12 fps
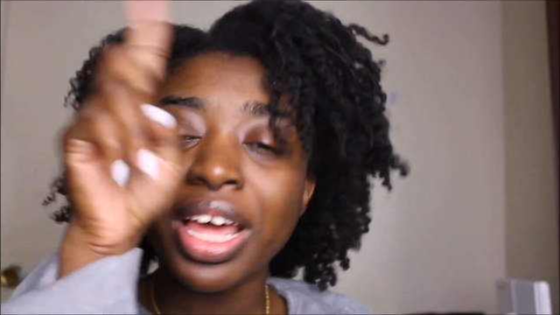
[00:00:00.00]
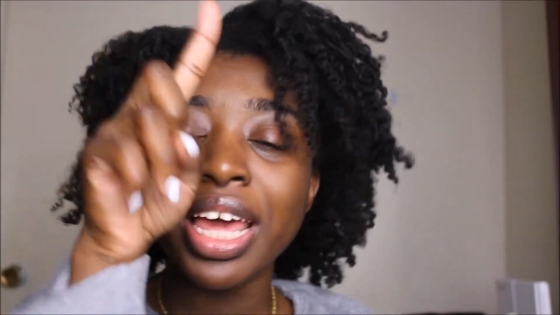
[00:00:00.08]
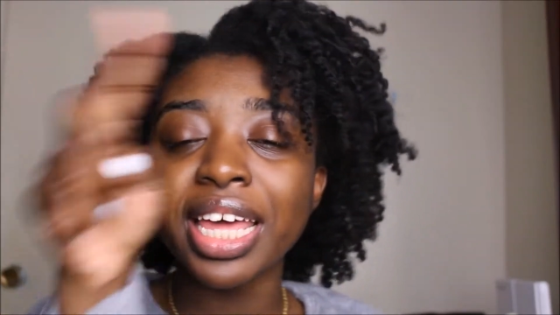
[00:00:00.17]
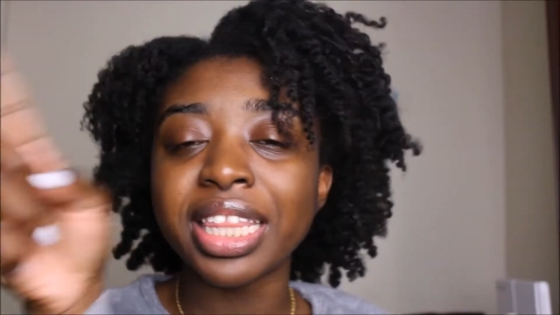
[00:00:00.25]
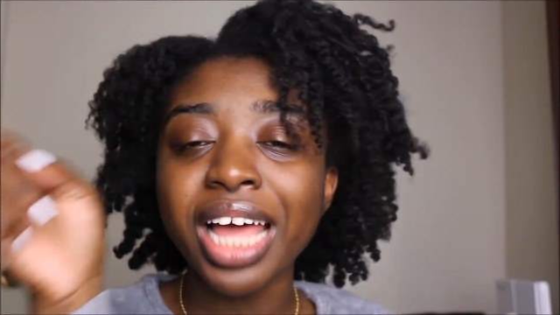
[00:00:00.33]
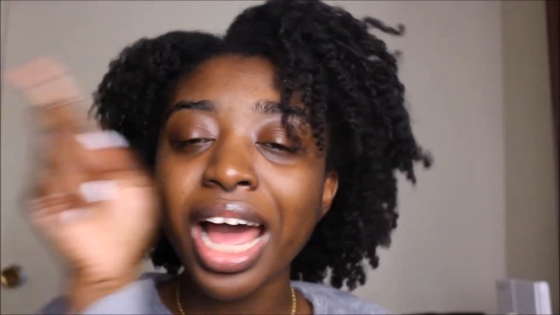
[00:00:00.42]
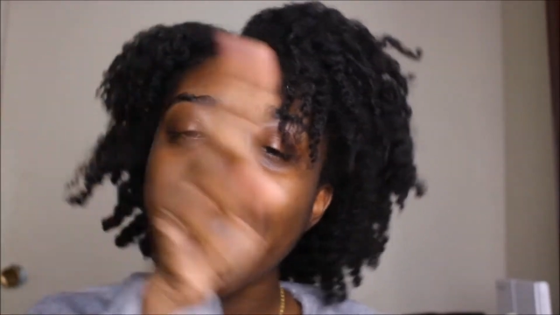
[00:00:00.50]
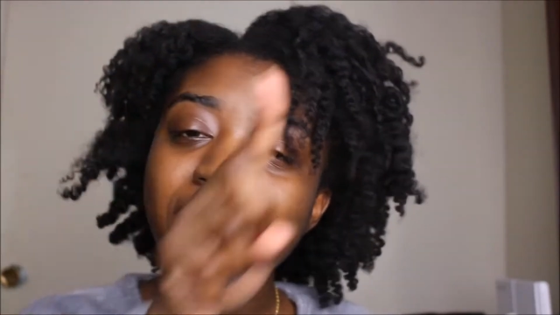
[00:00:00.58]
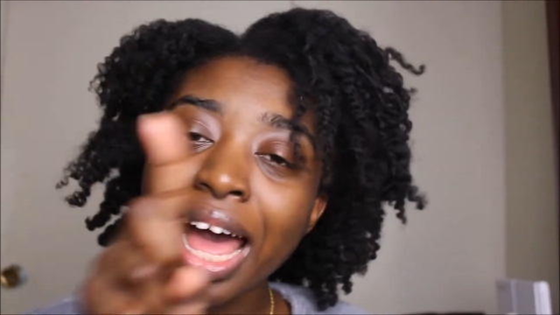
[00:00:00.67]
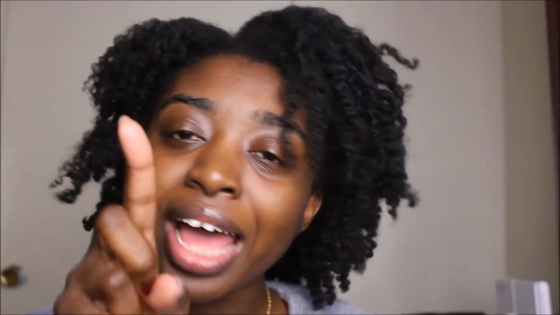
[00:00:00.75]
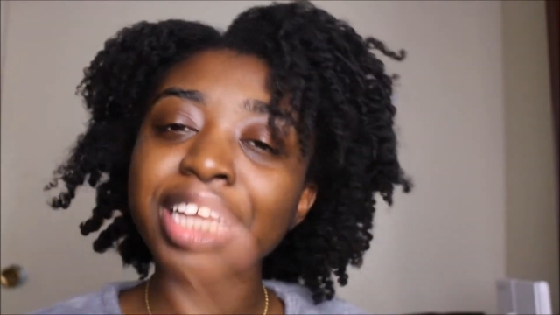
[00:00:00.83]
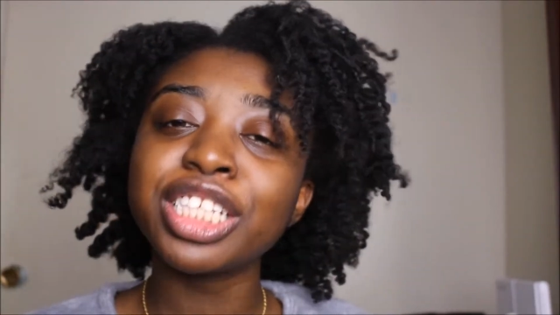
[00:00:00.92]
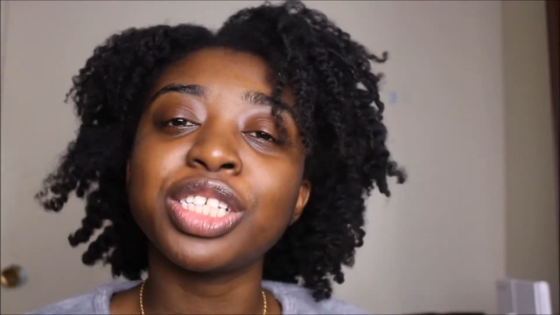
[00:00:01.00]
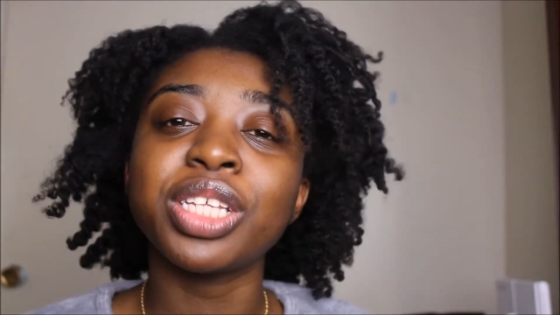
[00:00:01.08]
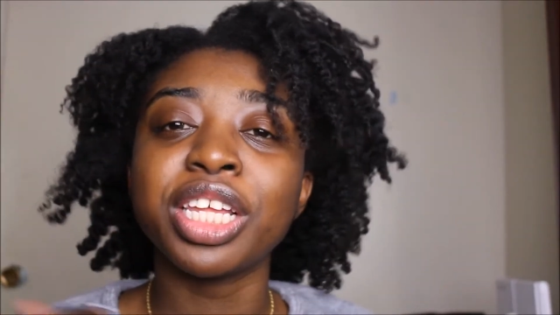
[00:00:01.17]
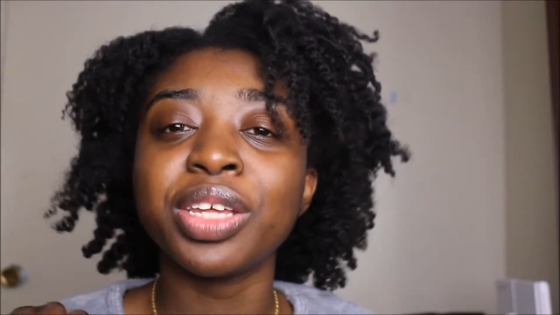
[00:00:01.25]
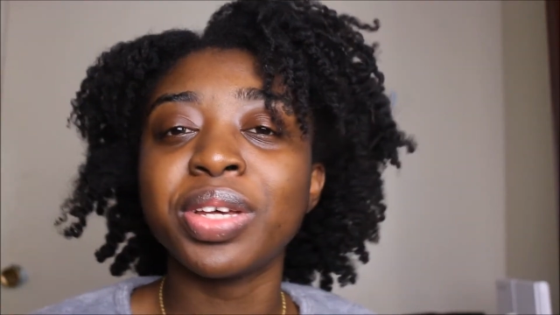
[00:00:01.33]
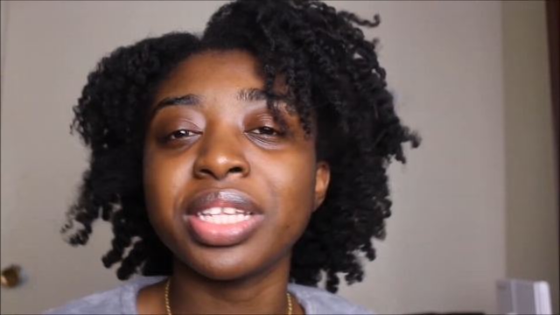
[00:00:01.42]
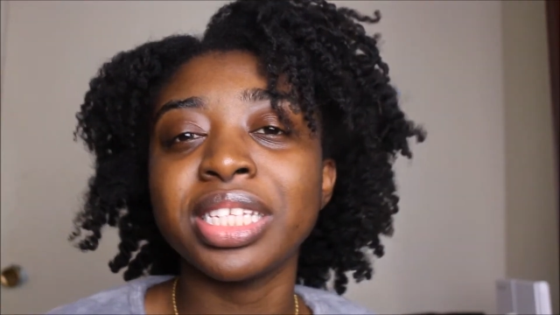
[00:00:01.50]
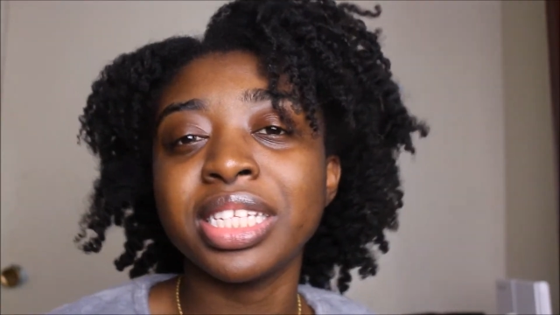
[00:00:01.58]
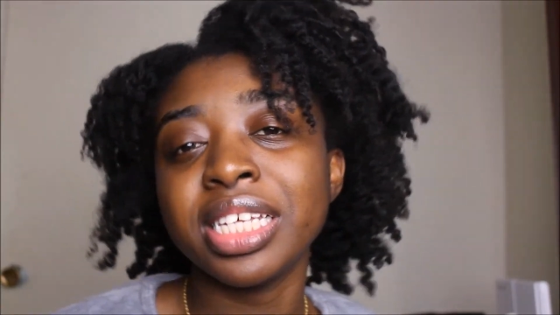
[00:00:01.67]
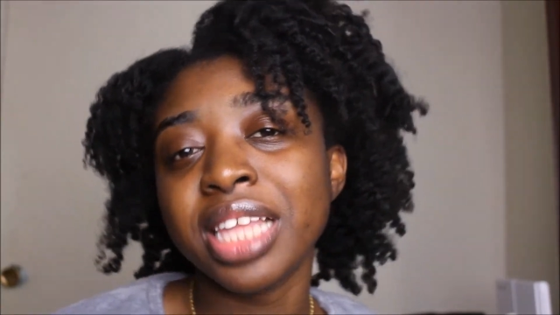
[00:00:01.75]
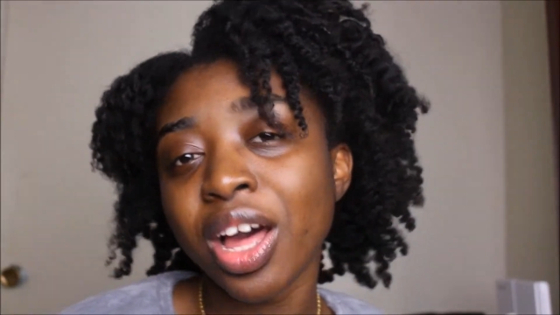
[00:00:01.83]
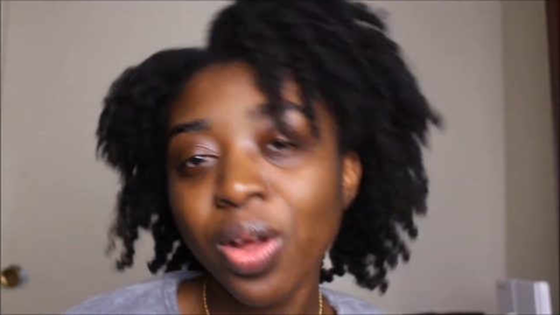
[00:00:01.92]
in the eyes so that you can
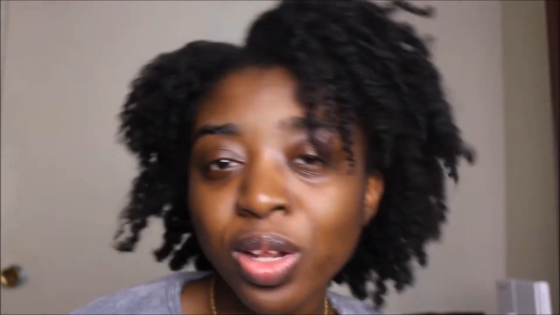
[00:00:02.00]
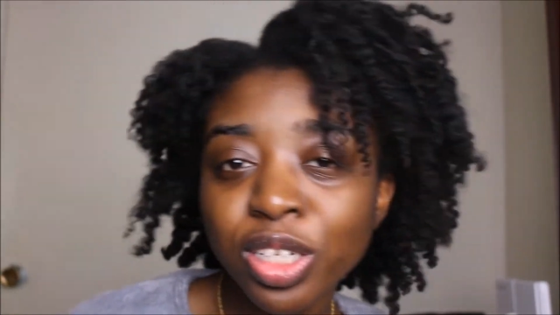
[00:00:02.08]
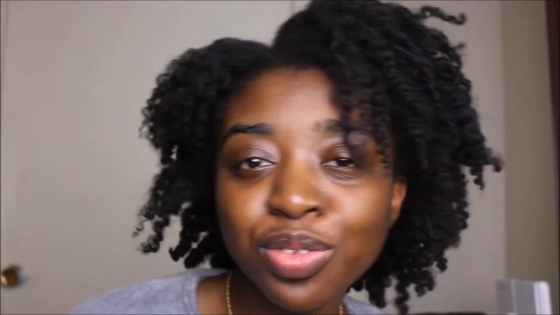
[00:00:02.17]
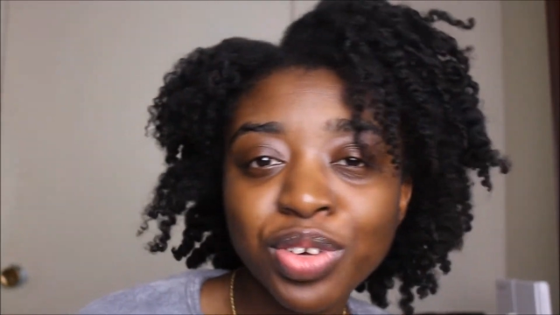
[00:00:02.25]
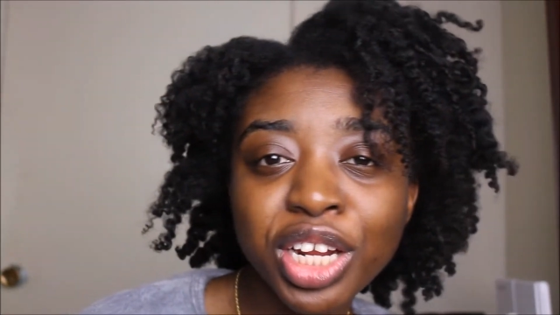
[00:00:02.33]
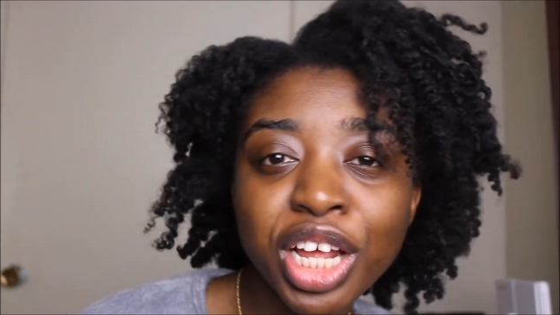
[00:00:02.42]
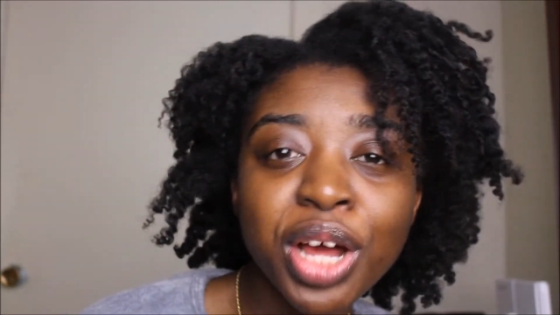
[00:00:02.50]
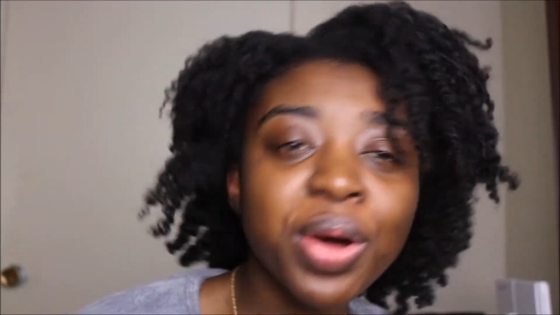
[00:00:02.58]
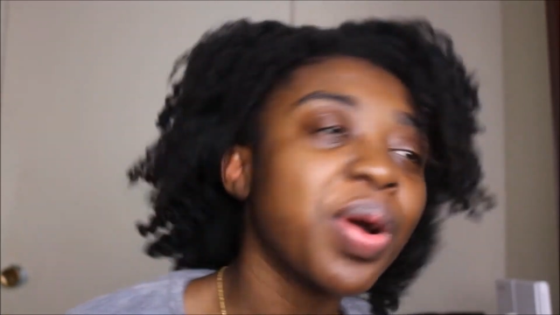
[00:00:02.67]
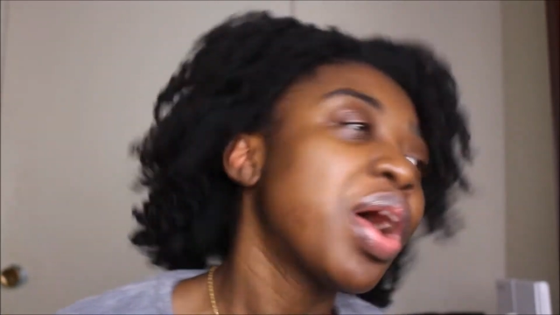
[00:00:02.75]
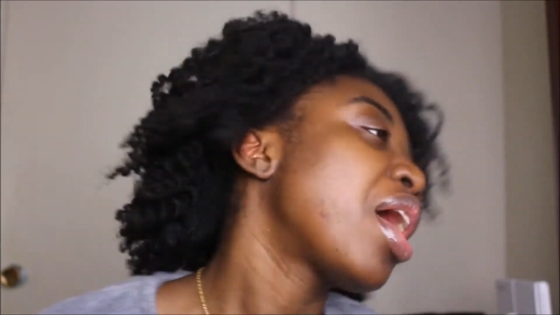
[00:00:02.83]
see that older video.